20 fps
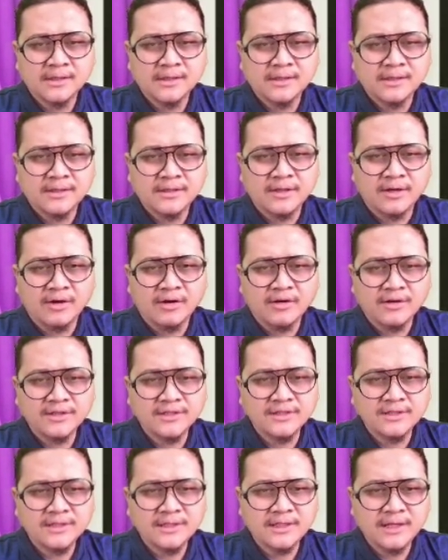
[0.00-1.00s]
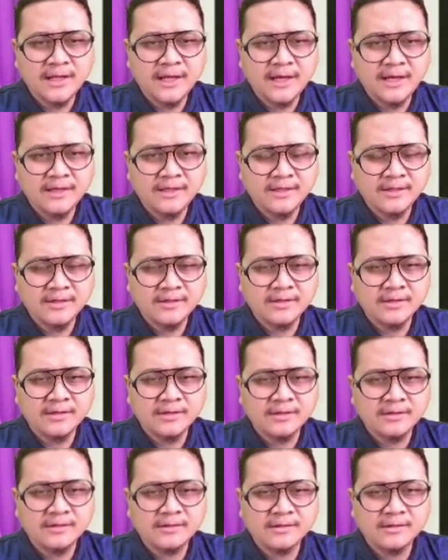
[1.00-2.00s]
The original length
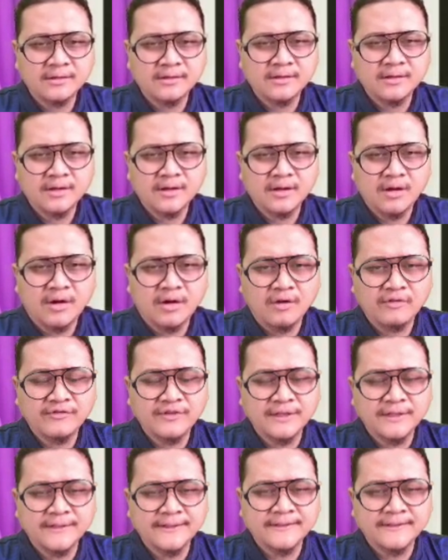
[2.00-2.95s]
of the